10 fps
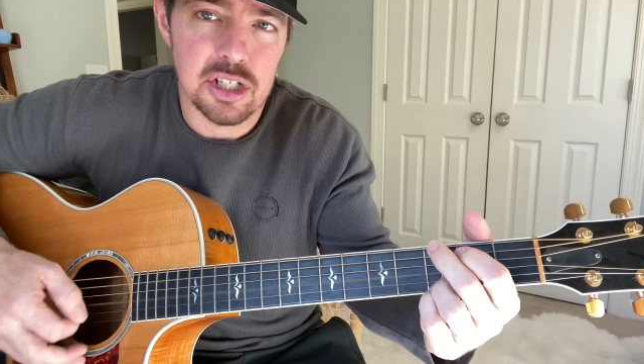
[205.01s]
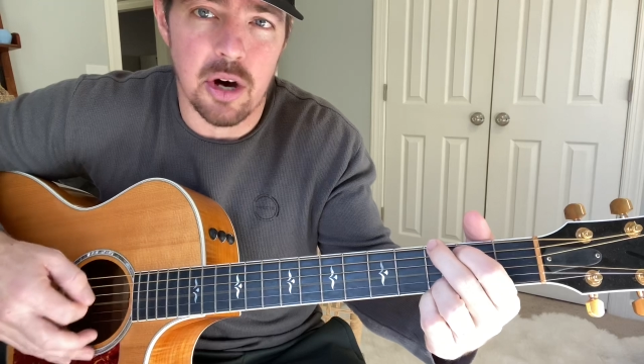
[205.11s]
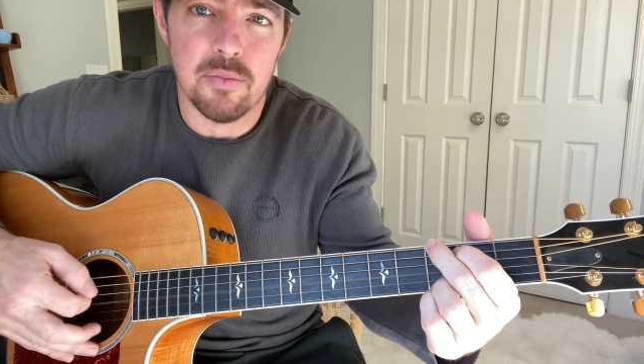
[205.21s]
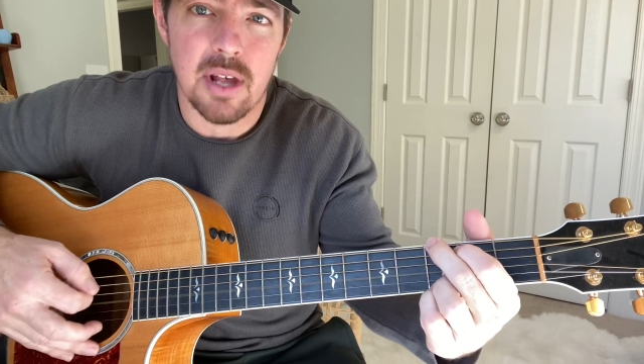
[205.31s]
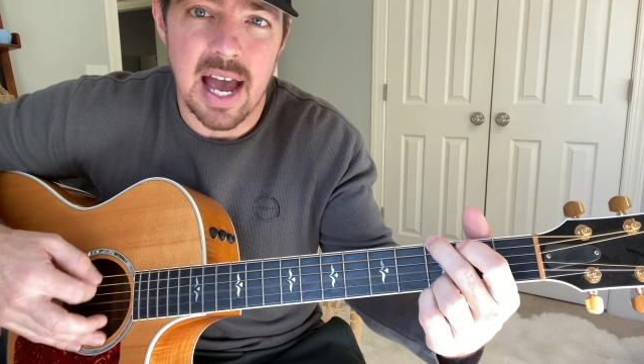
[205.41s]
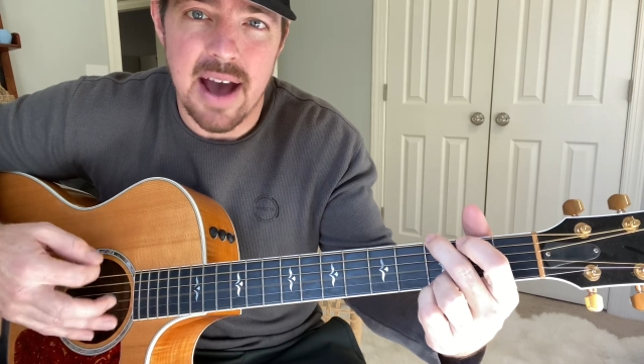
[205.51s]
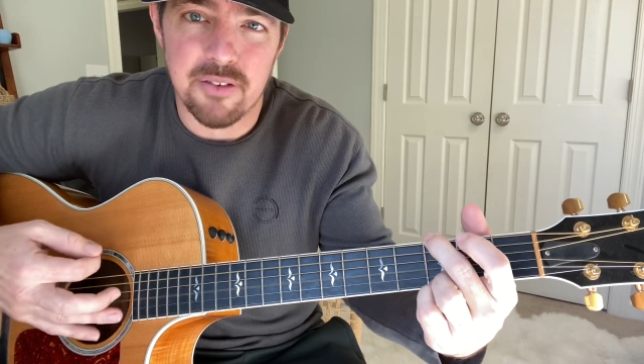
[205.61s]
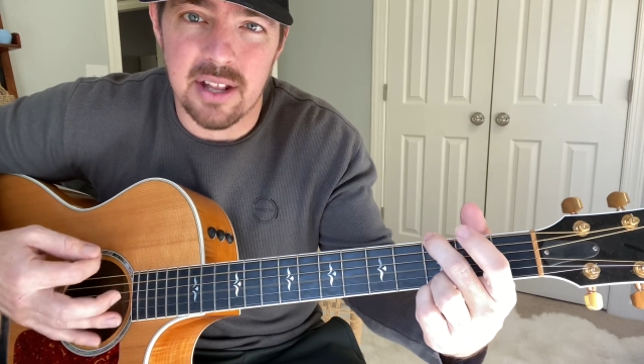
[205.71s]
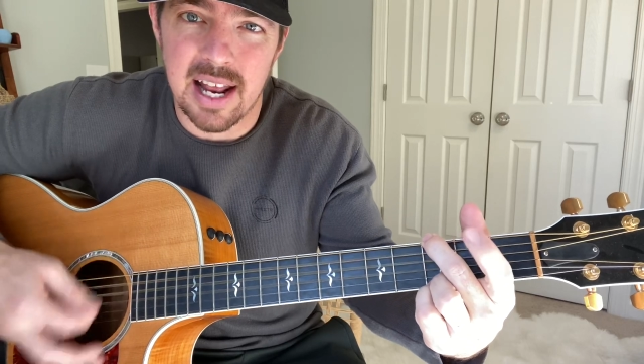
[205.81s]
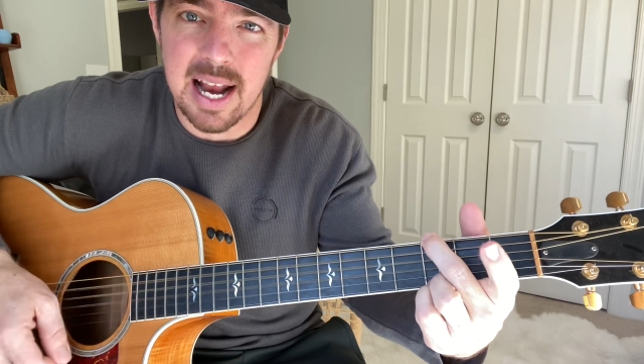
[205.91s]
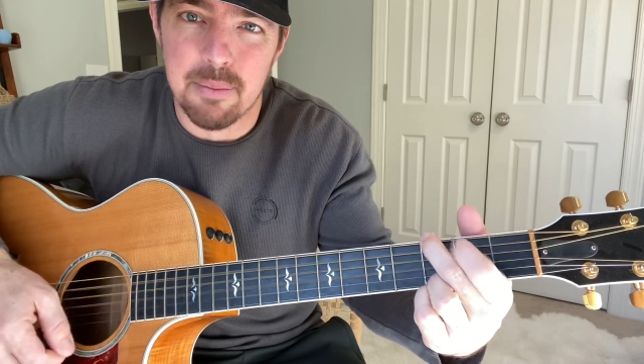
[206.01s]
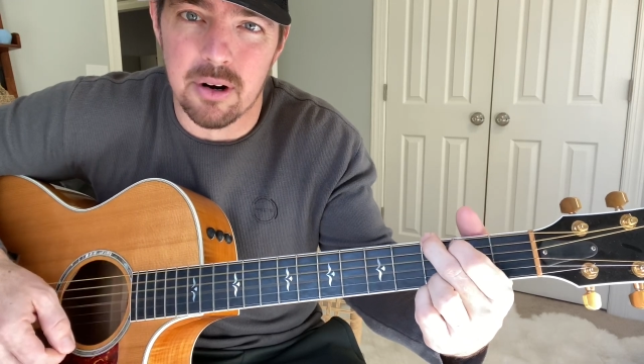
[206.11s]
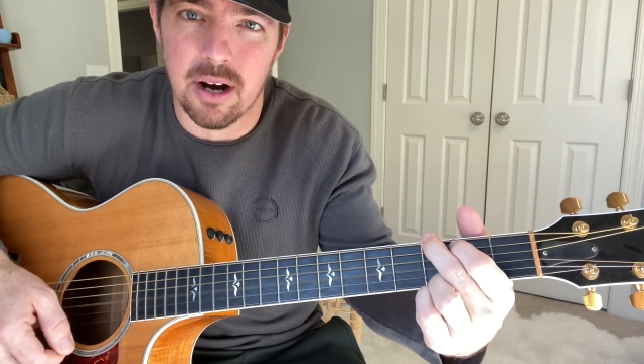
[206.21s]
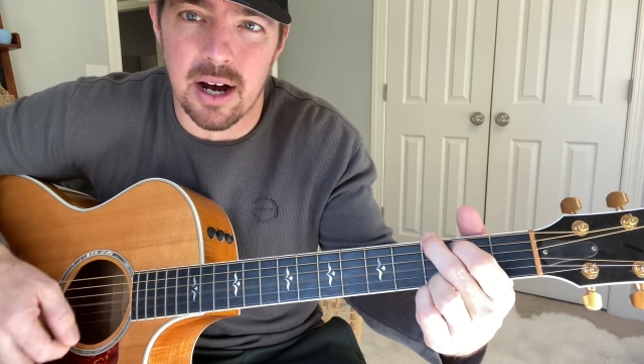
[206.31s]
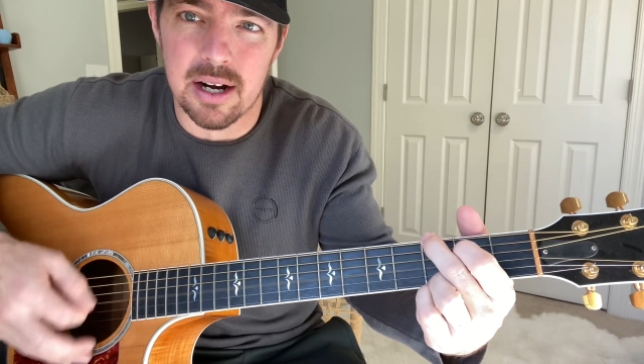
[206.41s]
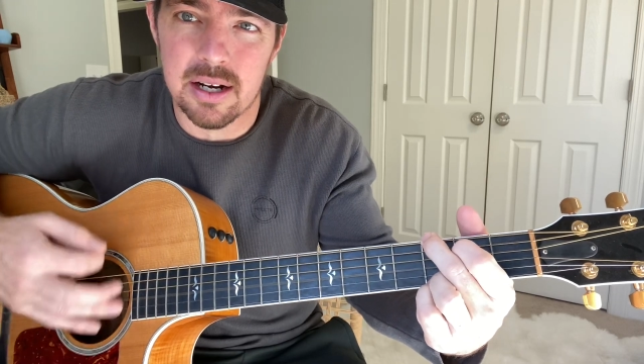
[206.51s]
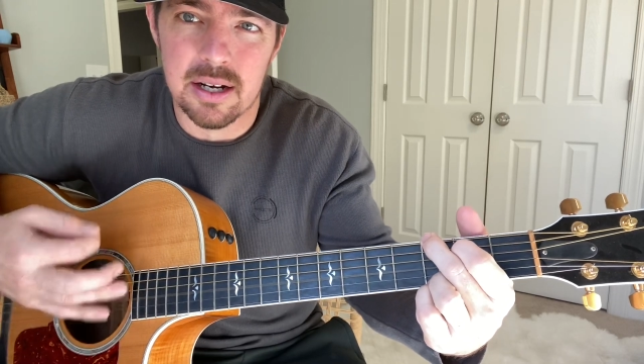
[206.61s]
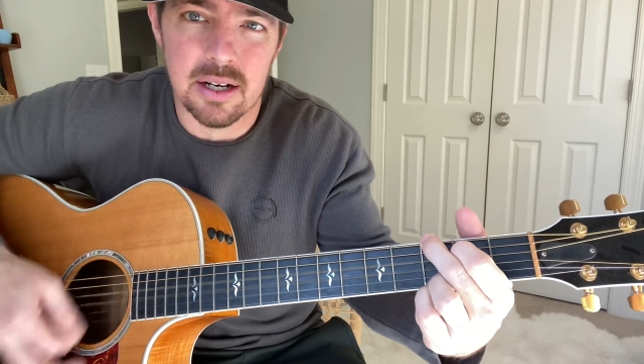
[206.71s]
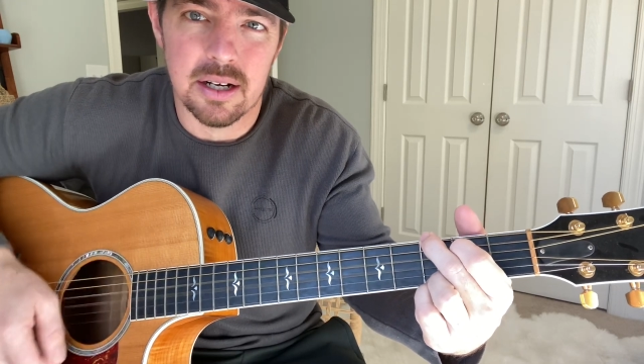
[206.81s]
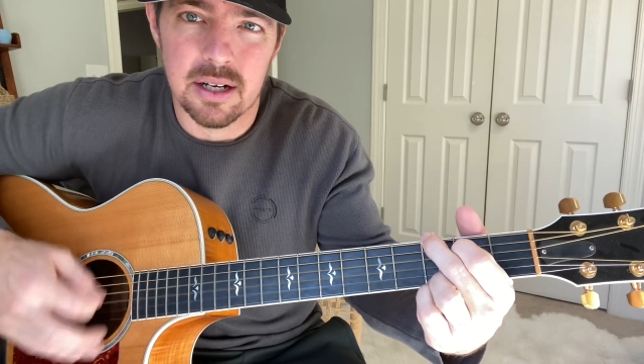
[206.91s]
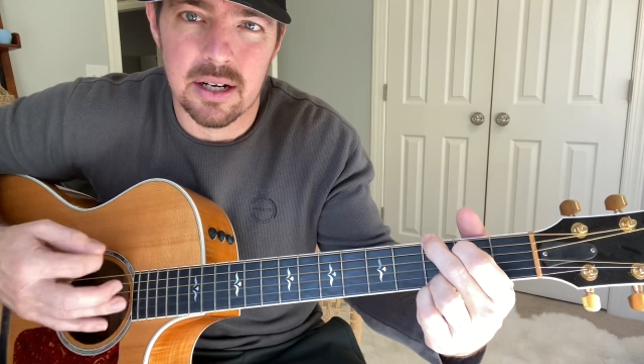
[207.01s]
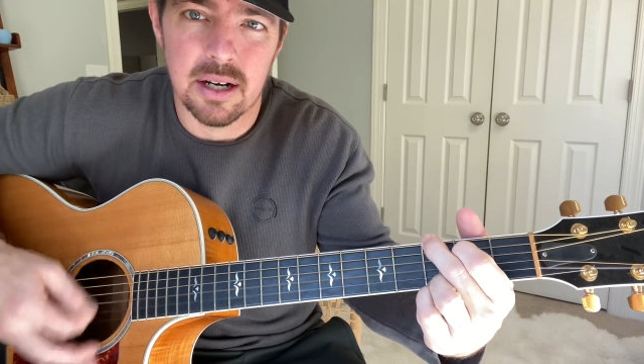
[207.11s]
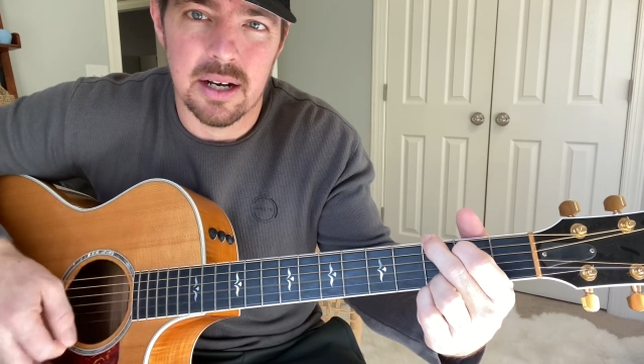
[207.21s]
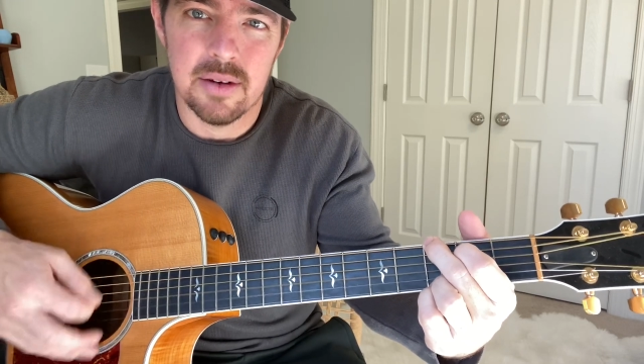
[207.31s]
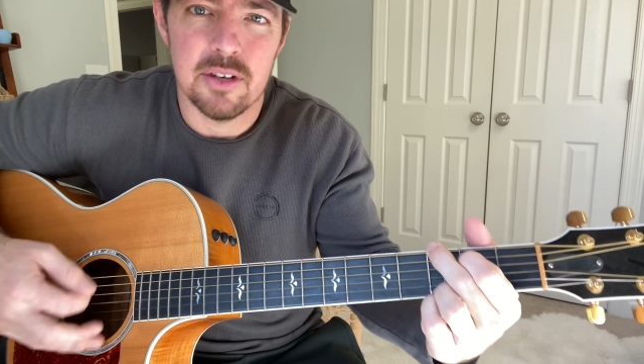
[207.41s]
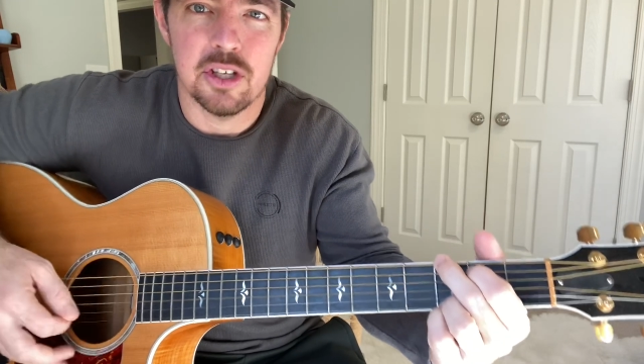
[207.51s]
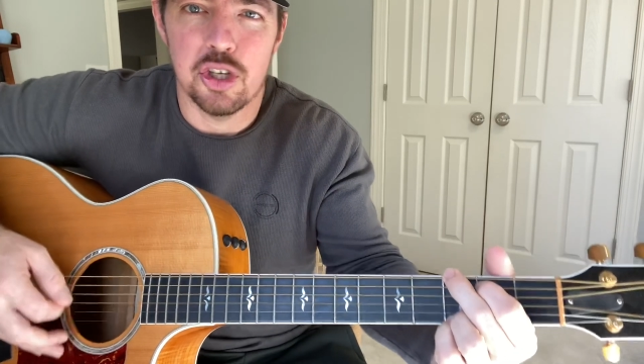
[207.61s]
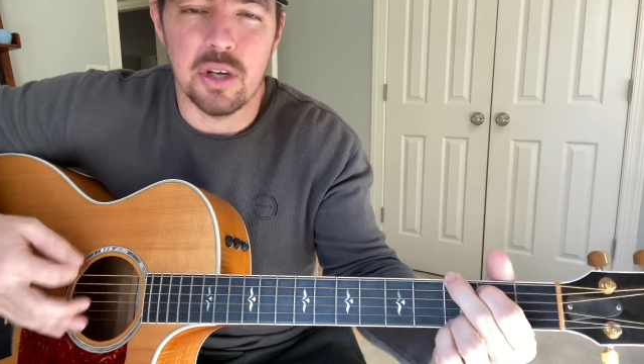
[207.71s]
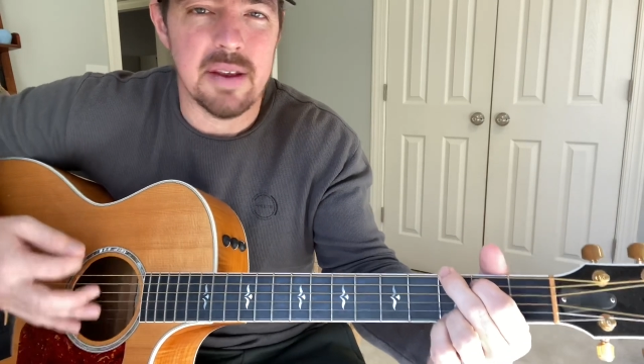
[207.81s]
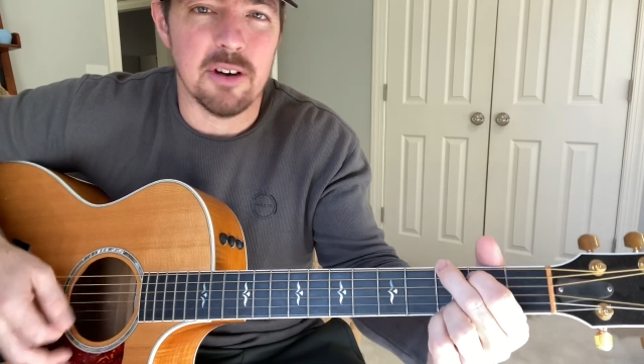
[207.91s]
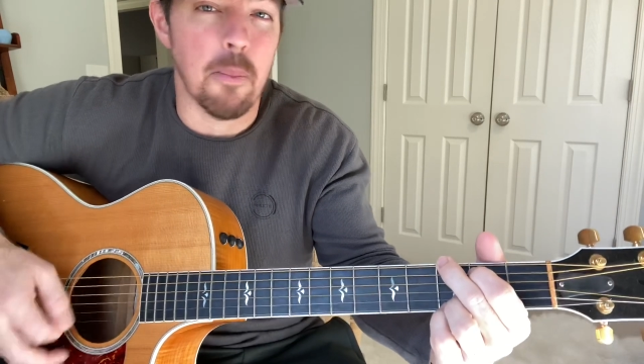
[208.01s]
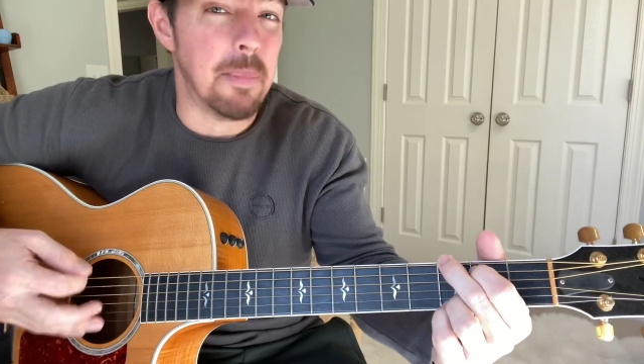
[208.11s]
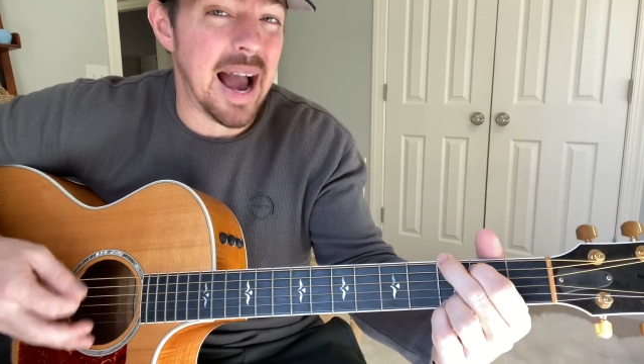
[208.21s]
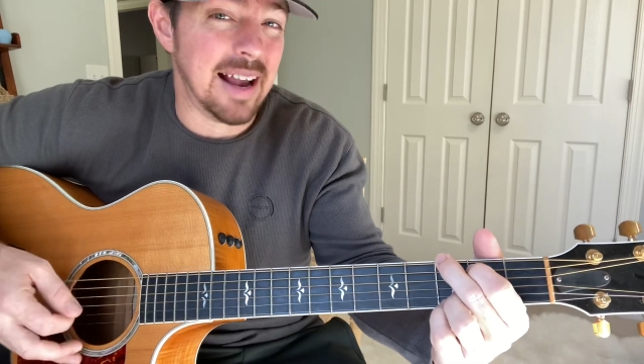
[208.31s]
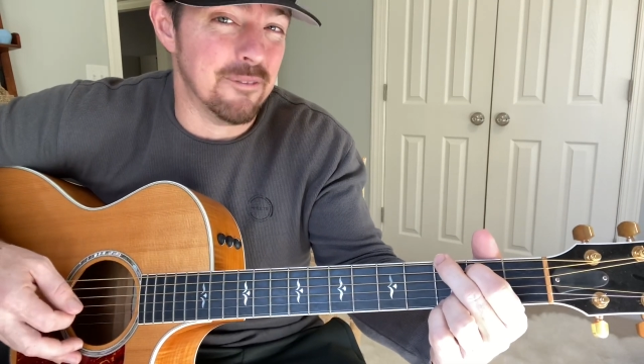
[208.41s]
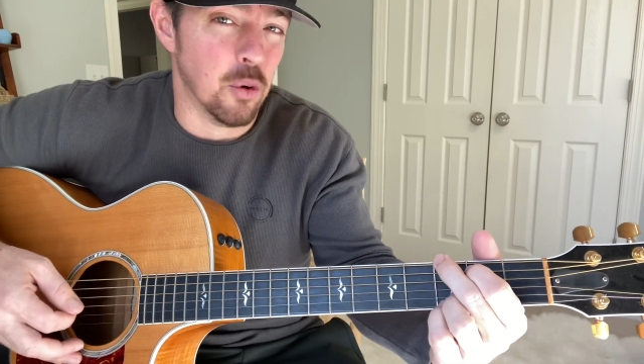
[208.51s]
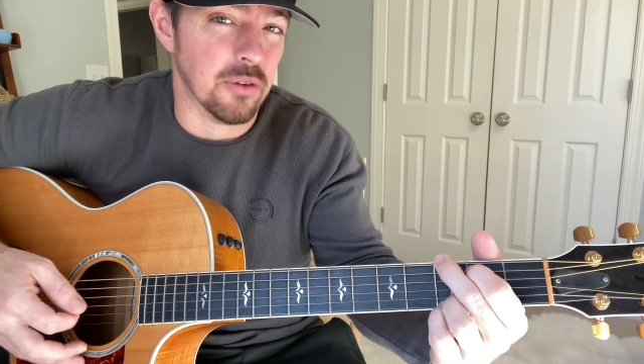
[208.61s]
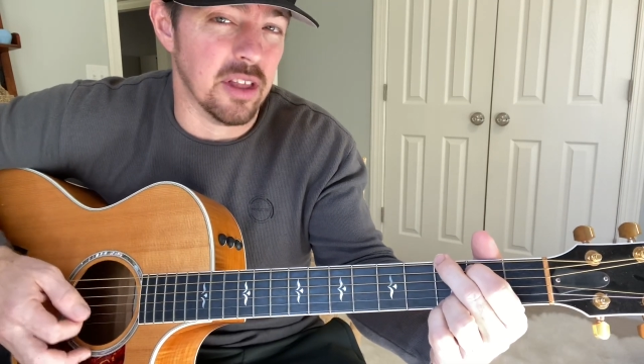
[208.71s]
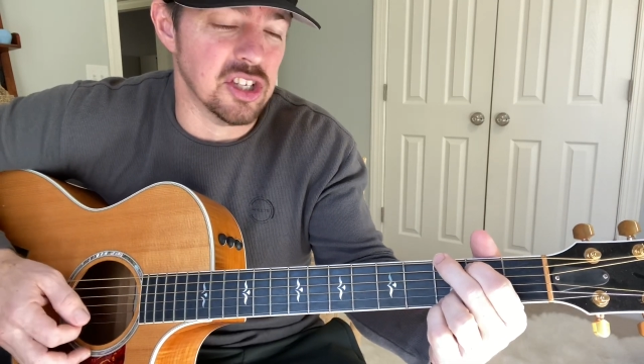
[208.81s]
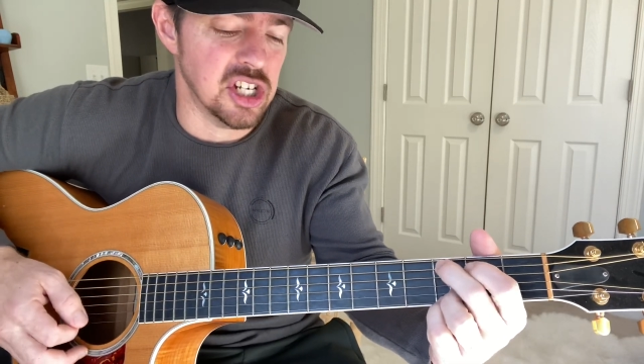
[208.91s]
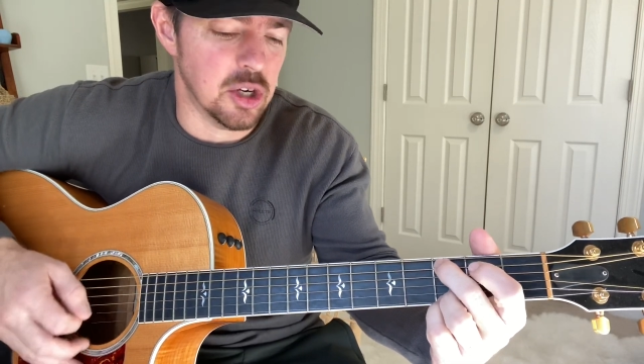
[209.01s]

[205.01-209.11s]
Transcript: So after that hammer on, you can even go back and forth on the G